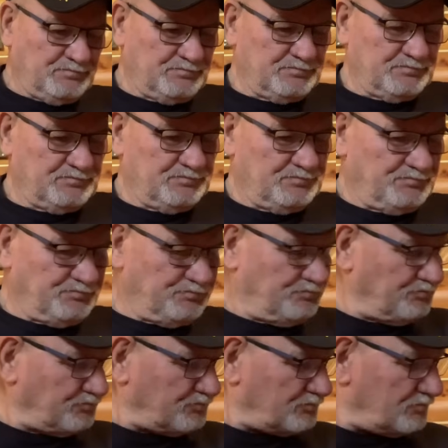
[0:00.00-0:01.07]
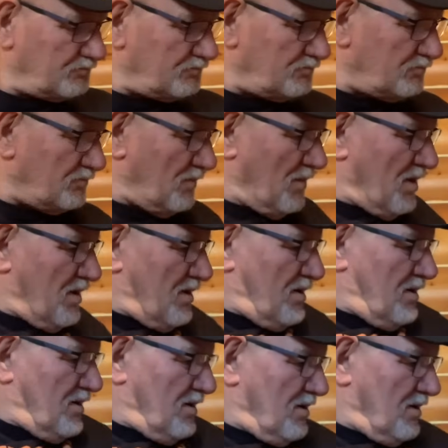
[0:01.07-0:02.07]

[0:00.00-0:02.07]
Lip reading: (no one is talking)